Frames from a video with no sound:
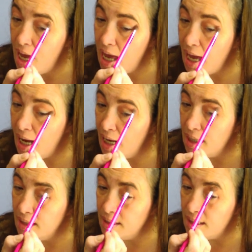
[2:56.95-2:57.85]

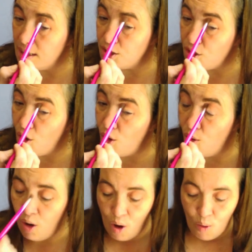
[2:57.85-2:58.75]
And
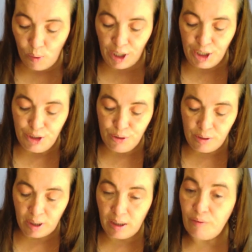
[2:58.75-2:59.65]
so when I do
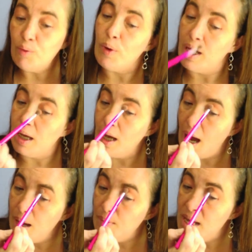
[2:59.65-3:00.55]
the giveaway,
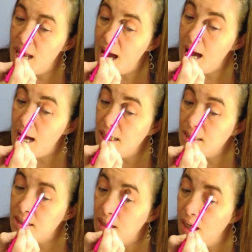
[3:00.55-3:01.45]
I'm
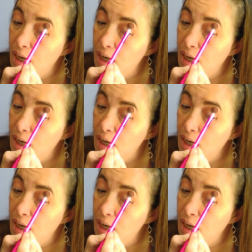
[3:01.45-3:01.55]
not